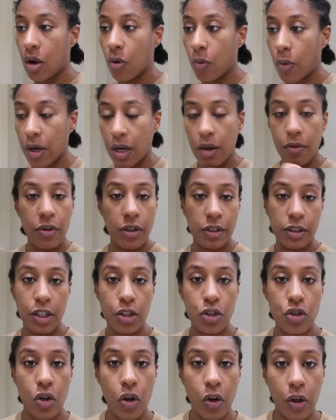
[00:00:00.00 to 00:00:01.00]
whenever
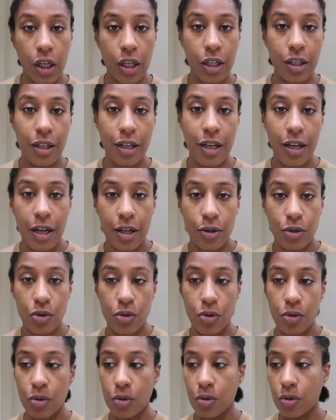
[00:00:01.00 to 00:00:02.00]
they're talking
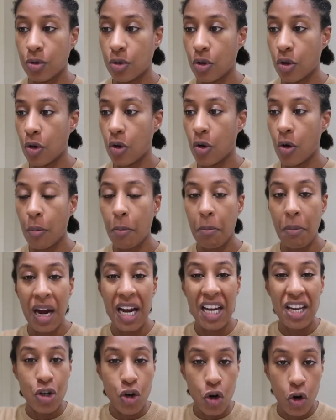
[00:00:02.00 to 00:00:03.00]
to the
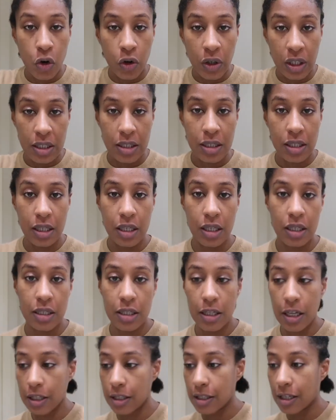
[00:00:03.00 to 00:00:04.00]

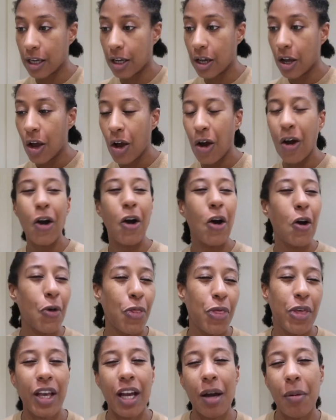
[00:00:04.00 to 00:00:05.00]
minorities, they say,
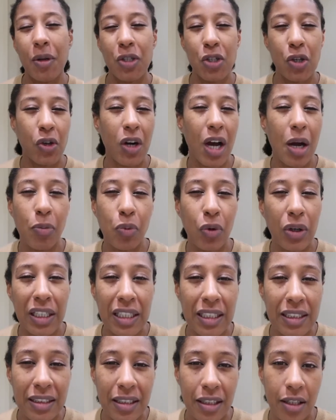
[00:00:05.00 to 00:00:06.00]
oh, think about your
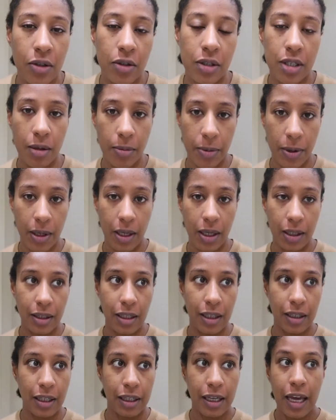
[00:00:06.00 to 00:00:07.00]
abuelita or something like
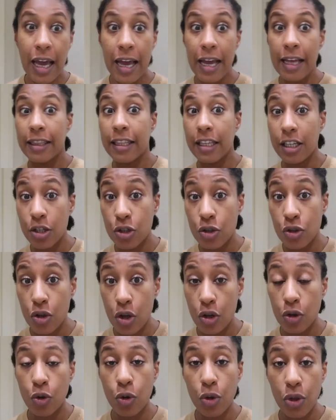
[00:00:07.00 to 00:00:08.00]
that. Like, there is,
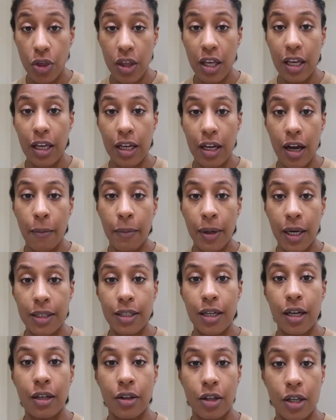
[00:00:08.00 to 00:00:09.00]
you think I'm not
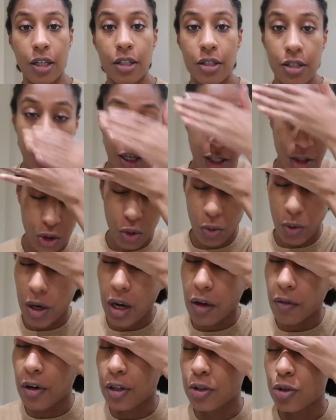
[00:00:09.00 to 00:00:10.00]
at the intellectual
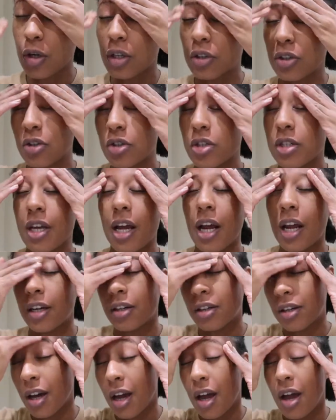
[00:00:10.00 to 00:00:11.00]
level to
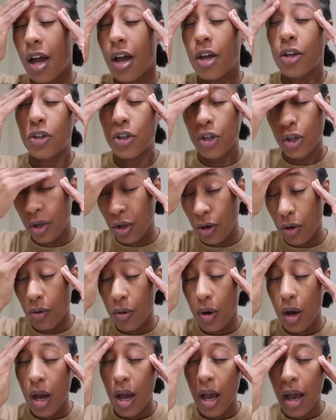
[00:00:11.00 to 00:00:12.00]
understand
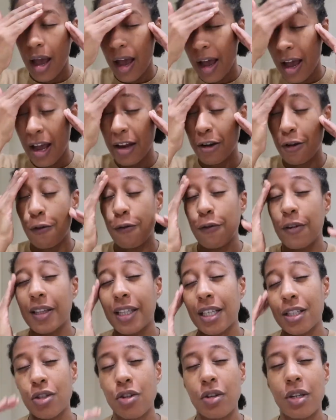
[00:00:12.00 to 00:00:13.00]
you, and you feel
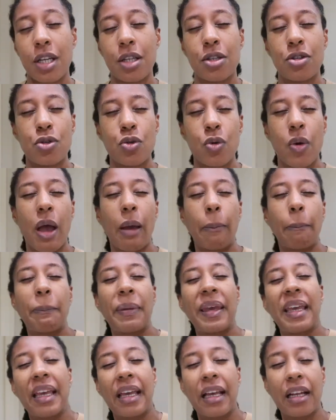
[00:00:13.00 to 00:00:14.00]
that you need to
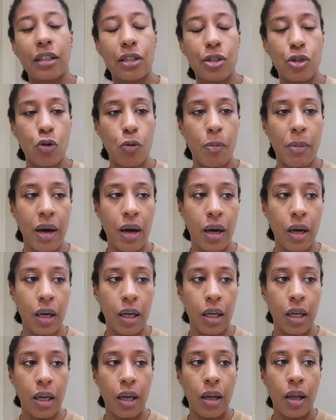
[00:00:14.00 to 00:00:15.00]
appeal to
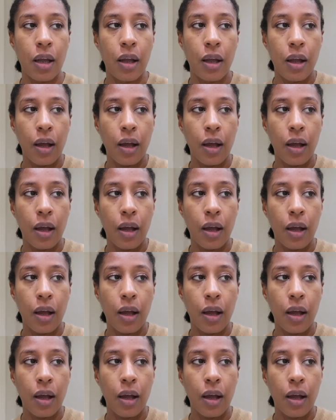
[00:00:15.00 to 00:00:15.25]
my